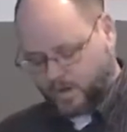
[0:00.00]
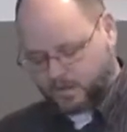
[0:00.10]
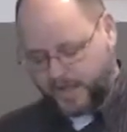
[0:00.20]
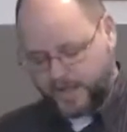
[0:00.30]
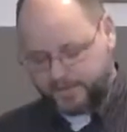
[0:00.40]

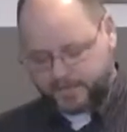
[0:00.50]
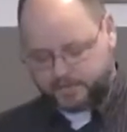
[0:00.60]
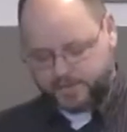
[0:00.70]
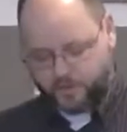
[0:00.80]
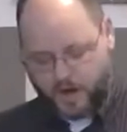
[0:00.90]
Claiming
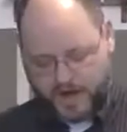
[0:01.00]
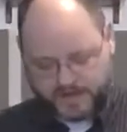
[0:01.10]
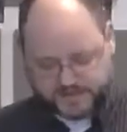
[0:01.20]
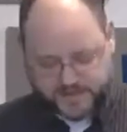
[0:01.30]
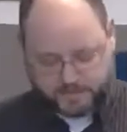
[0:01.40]
to be
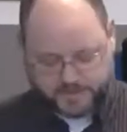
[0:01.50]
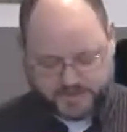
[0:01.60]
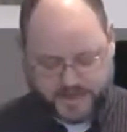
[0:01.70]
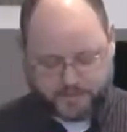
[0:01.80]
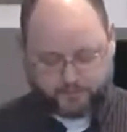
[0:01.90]
wise, they
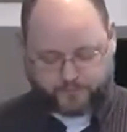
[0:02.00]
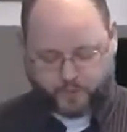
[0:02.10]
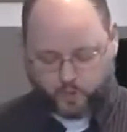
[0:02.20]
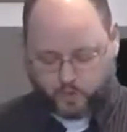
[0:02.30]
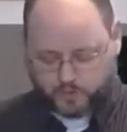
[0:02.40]
became
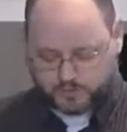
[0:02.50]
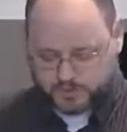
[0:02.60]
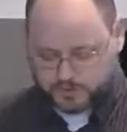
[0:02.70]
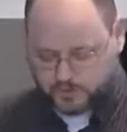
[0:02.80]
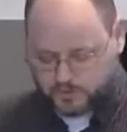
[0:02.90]

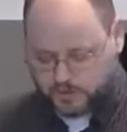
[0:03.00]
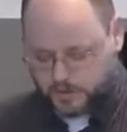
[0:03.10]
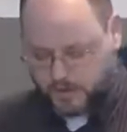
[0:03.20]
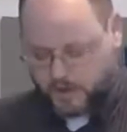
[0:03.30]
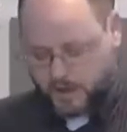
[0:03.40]
fools
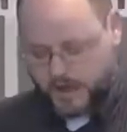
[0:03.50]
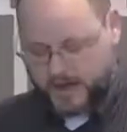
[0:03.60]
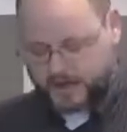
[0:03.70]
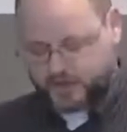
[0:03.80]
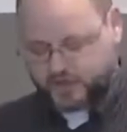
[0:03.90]

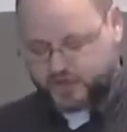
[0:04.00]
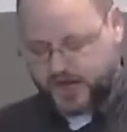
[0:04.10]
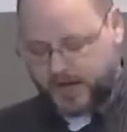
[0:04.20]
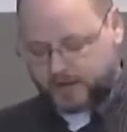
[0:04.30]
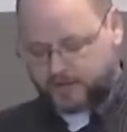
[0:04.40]
and
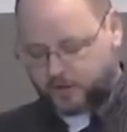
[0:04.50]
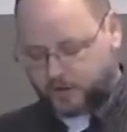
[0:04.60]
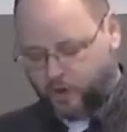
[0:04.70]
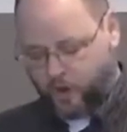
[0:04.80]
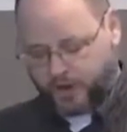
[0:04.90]
exchanged the
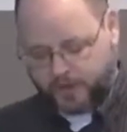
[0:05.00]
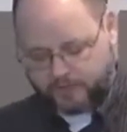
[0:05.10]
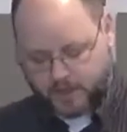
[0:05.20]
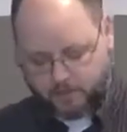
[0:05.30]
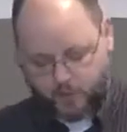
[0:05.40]
glory
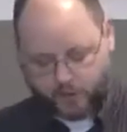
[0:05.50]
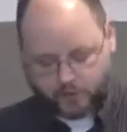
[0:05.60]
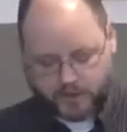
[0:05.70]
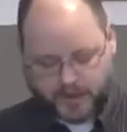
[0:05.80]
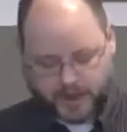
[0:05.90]
of the
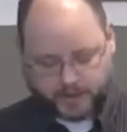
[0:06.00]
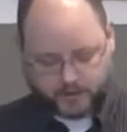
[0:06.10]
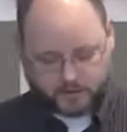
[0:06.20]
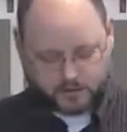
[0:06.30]
immortal God